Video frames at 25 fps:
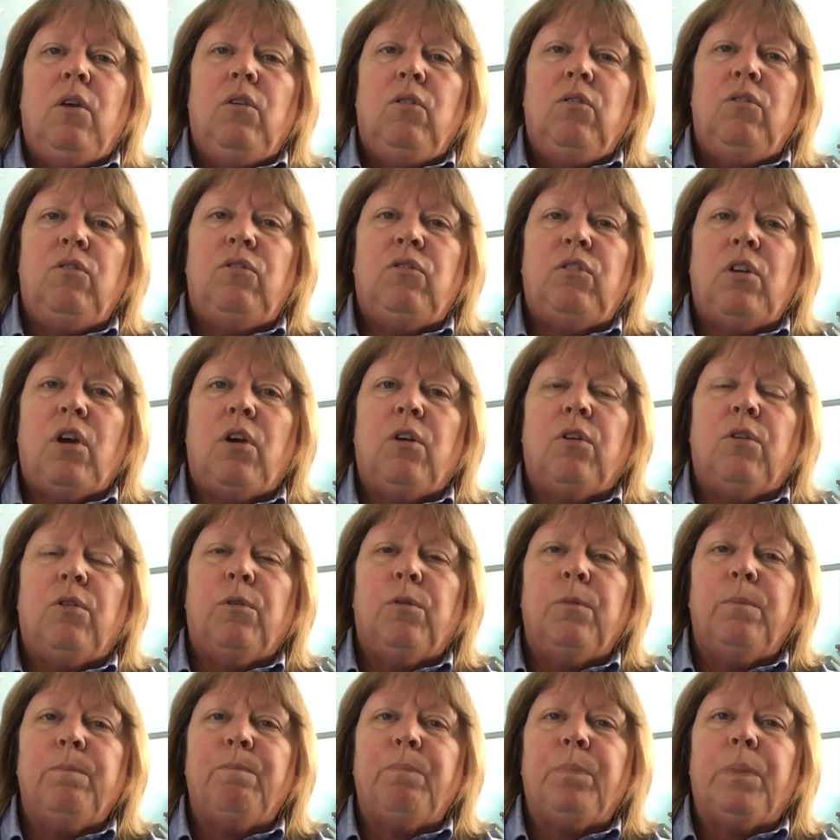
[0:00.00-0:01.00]

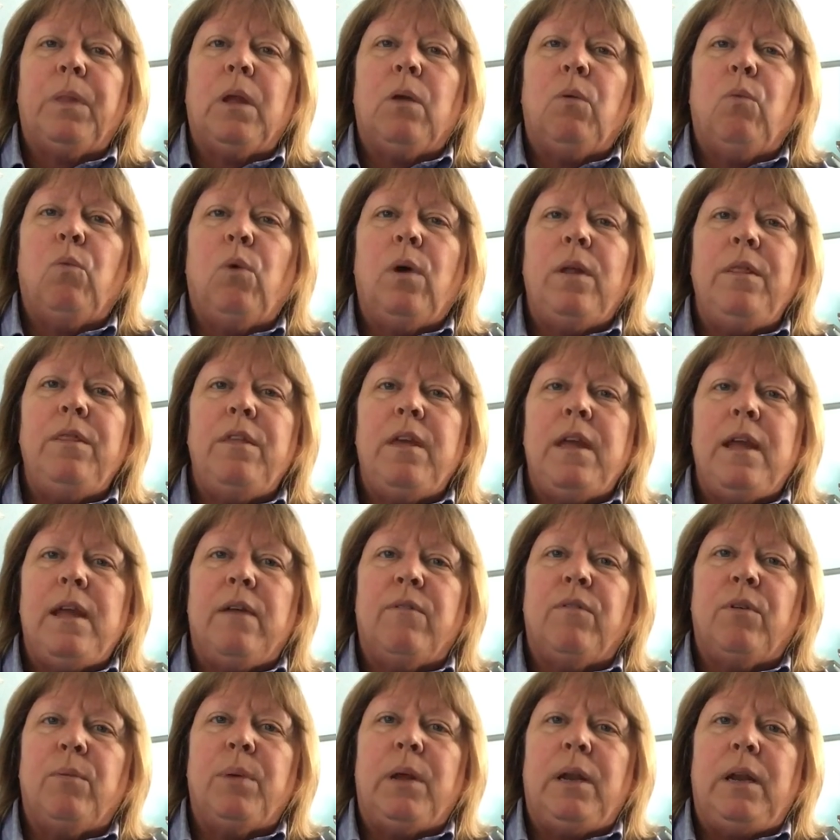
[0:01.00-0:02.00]
So one thing
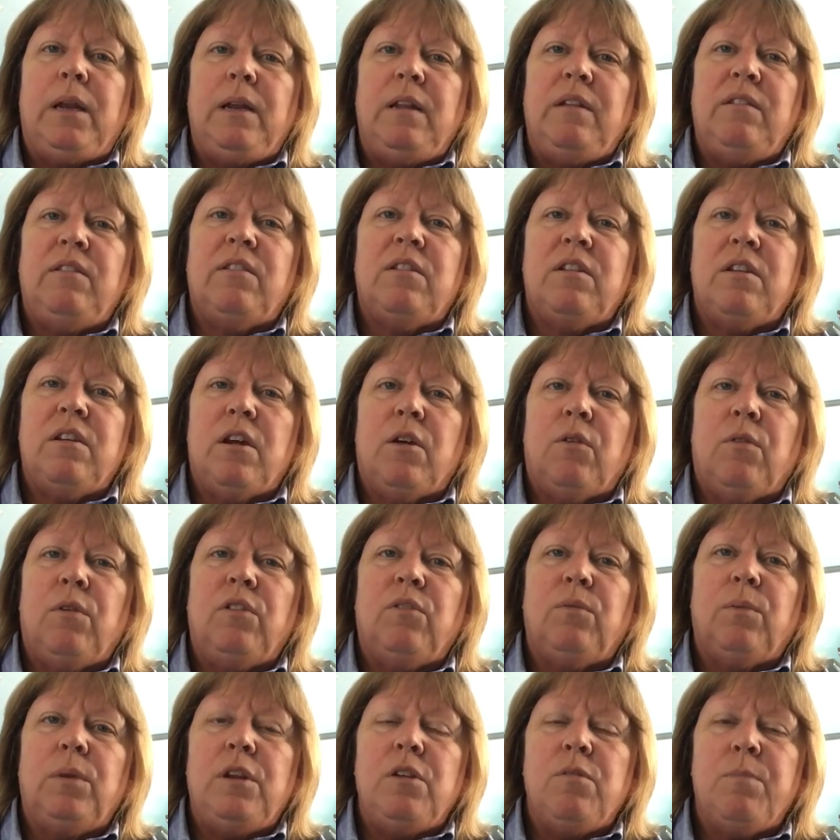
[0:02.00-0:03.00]
everybody needs to know
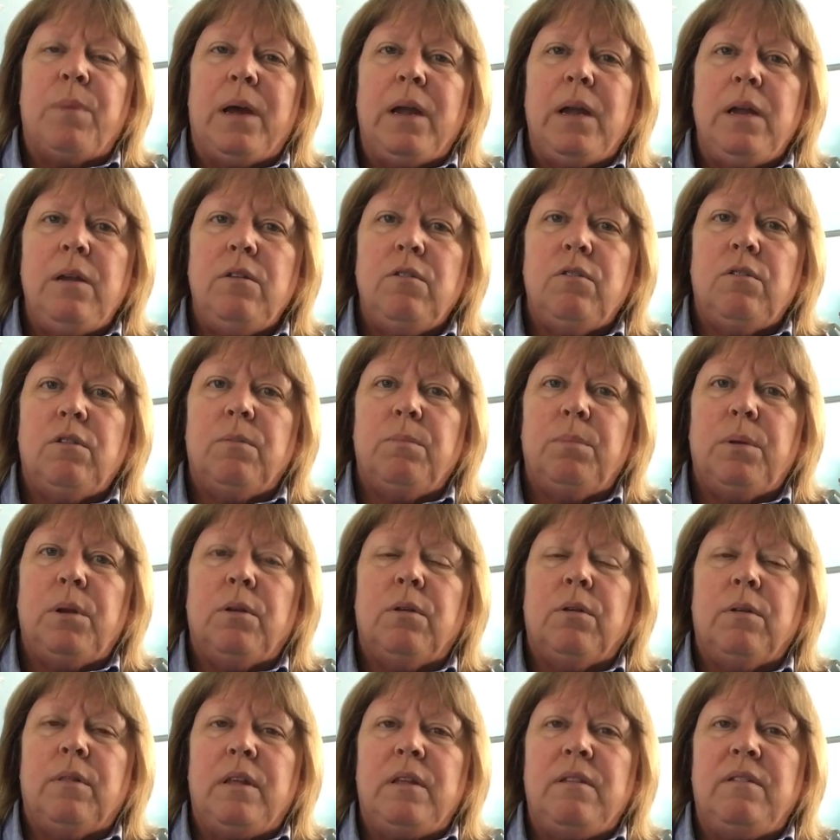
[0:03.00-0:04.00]
is when you buy a new
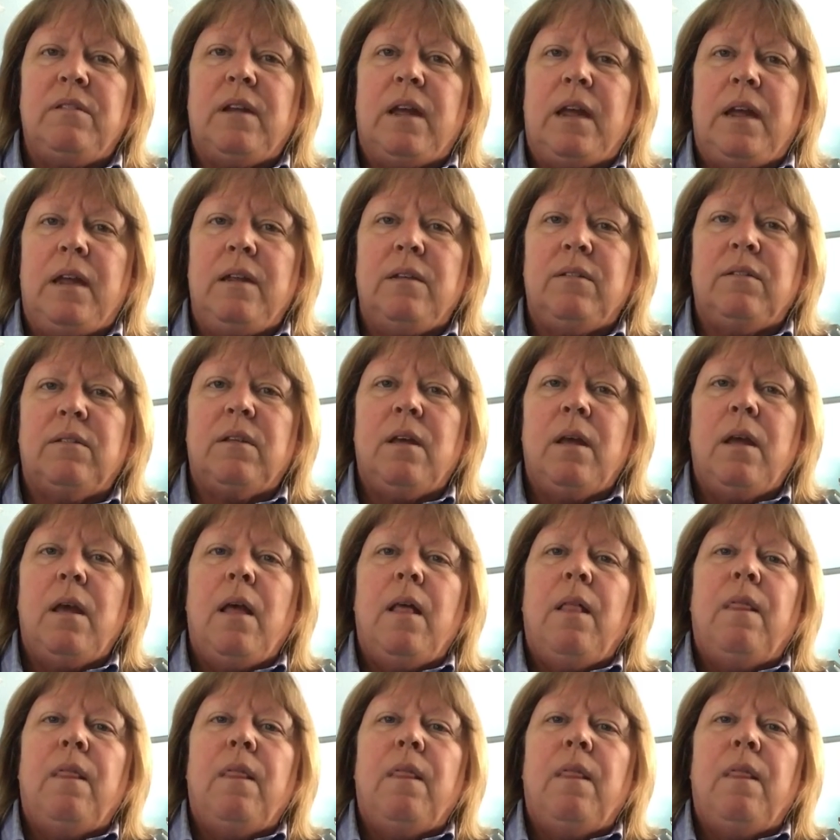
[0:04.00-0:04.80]
computer these days,